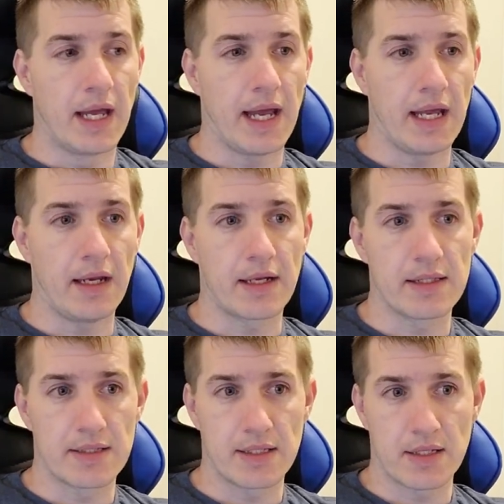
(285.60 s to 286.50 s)
And a
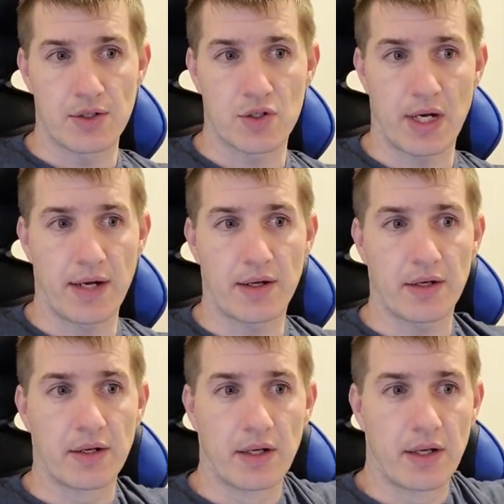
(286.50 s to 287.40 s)
consistent
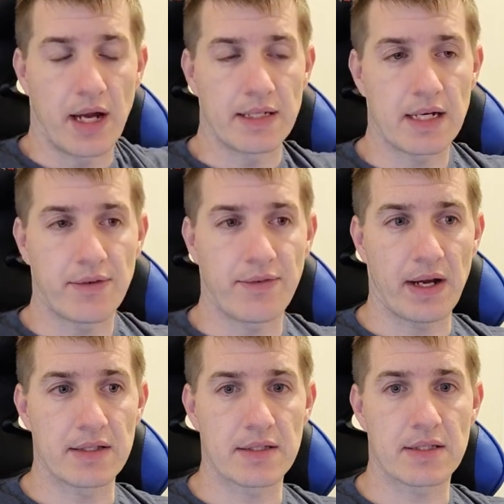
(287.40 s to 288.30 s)
trader
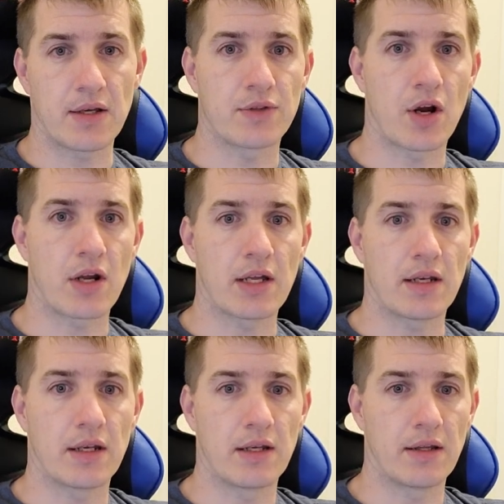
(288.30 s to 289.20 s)
identifies a sell
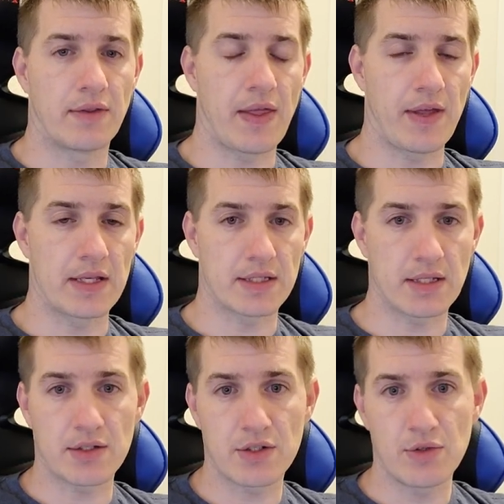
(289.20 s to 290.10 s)
target that they
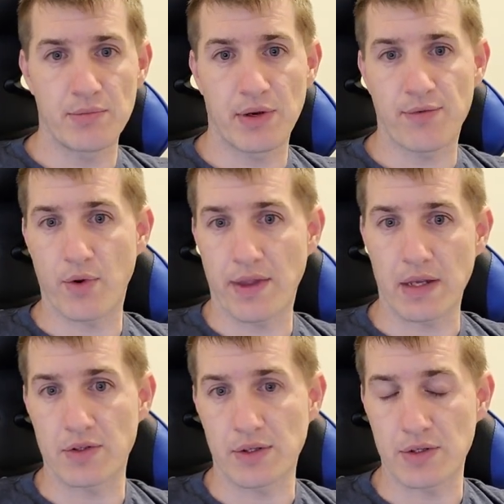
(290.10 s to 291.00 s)
stick to before they
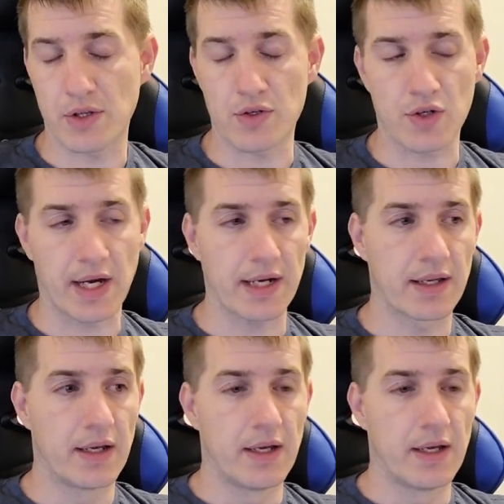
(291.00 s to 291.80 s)
enter into the trade.